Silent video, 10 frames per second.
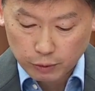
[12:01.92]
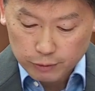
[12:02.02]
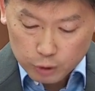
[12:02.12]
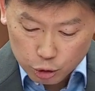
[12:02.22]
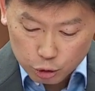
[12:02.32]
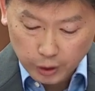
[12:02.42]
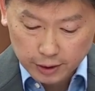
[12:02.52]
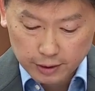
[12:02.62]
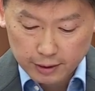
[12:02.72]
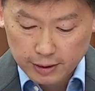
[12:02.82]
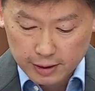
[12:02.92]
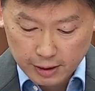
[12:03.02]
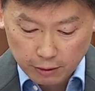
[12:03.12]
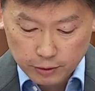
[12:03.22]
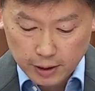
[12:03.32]
with strict
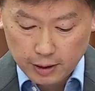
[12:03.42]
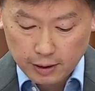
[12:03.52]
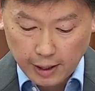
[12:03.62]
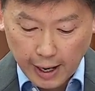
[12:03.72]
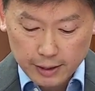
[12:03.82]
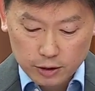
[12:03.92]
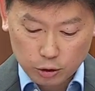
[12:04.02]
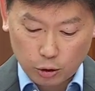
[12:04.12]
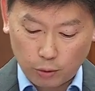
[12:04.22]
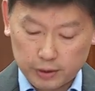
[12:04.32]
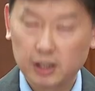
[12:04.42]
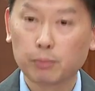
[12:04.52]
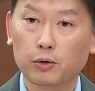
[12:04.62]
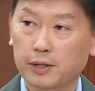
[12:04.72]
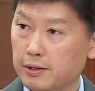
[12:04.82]
safety and security
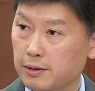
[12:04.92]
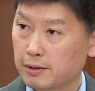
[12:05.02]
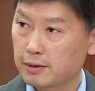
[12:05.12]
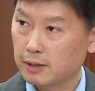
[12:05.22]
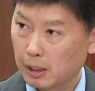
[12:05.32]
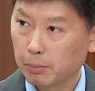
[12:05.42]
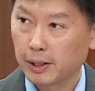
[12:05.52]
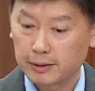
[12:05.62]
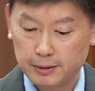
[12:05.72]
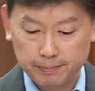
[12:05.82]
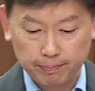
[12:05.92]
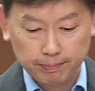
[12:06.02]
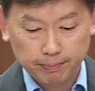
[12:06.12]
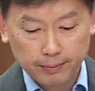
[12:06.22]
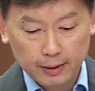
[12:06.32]
processes in place.
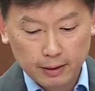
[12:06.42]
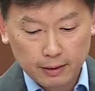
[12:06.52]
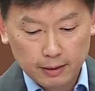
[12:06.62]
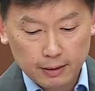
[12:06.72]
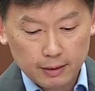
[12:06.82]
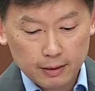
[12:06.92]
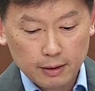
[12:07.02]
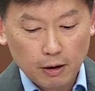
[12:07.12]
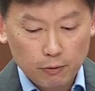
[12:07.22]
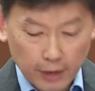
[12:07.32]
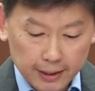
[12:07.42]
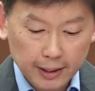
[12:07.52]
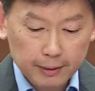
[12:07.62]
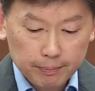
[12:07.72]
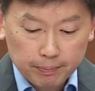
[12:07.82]

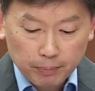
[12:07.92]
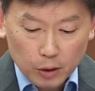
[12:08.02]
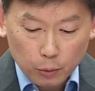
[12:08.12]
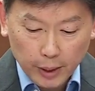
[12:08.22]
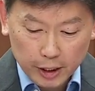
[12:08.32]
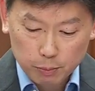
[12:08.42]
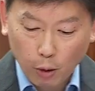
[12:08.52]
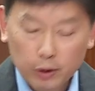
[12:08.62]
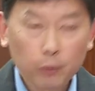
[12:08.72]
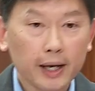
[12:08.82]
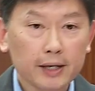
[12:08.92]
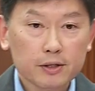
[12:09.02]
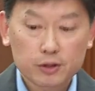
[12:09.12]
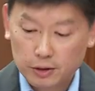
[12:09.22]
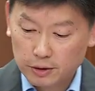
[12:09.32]
Finally, we are exploring
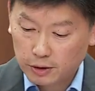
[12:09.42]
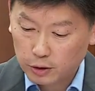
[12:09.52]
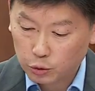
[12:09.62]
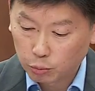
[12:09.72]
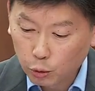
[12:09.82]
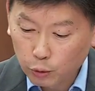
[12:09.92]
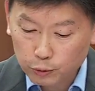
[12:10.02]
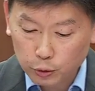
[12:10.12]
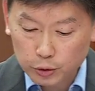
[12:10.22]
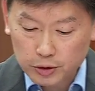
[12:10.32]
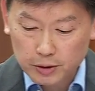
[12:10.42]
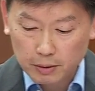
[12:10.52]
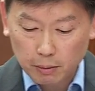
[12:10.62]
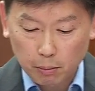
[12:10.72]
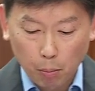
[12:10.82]
ways to move goods
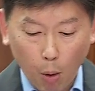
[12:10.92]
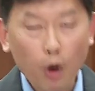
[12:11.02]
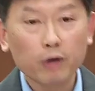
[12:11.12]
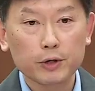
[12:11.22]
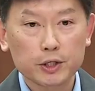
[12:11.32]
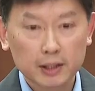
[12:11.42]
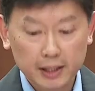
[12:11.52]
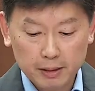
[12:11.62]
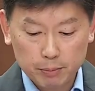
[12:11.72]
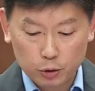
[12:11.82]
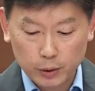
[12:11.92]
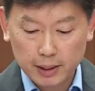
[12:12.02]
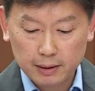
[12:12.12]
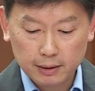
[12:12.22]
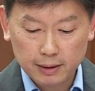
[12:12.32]
more efficiently
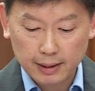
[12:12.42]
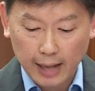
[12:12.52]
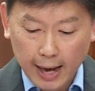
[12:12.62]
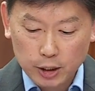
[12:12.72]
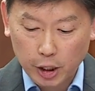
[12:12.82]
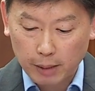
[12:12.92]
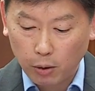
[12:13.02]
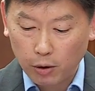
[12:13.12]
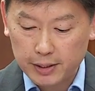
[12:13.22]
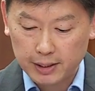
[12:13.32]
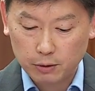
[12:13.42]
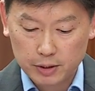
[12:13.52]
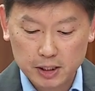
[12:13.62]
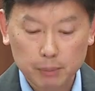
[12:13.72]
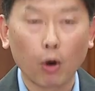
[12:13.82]
between land checkpoints and our
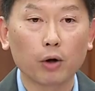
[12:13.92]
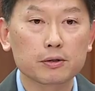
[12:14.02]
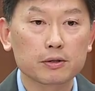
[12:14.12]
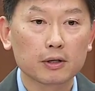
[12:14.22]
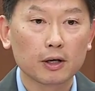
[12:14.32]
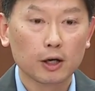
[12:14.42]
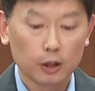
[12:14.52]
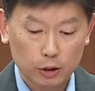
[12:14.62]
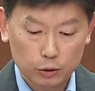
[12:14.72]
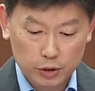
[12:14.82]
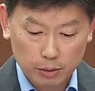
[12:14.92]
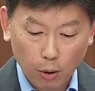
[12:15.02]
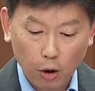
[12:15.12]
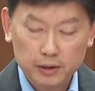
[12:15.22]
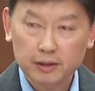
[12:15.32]
seaports to
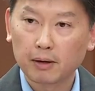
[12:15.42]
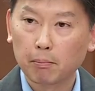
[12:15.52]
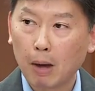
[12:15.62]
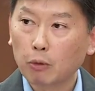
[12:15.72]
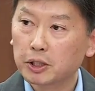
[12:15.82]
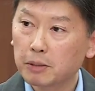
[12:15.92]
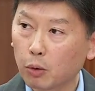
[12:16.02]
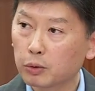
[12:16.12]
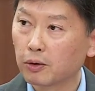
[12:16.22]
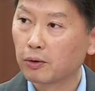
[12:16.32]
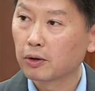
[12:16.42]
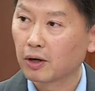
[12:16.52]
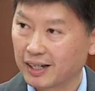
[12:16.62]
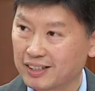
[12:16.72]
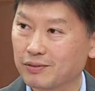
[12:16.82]
support multimodal
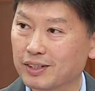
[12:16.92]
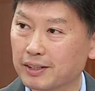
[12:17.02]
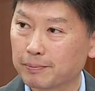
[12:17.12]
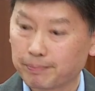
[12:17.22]
connectivity.